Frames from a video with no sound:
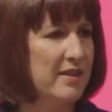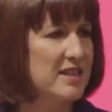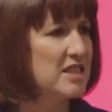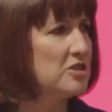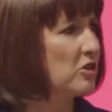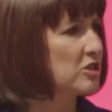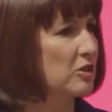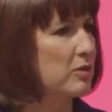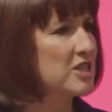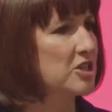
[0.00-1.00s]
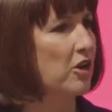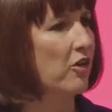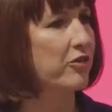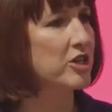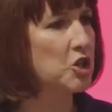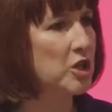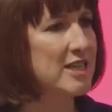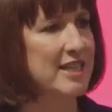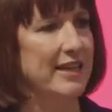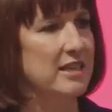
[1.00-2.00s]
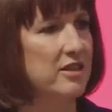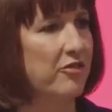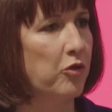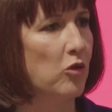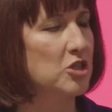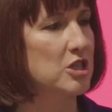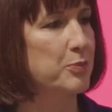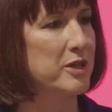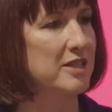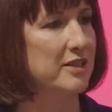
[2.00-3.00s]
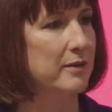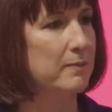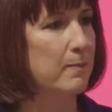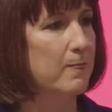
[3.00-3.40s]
This is not a question of retreating into Fortress Britain.